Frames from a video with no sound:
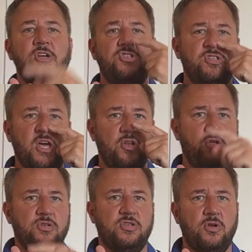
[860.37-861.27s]
She's gotta
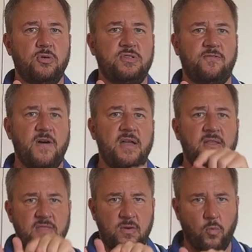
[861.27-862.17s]
use her nose to find
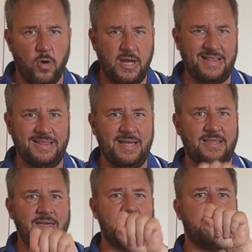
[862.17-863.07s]
it, then work and
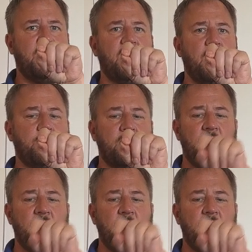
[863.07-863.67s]
lick that thing up.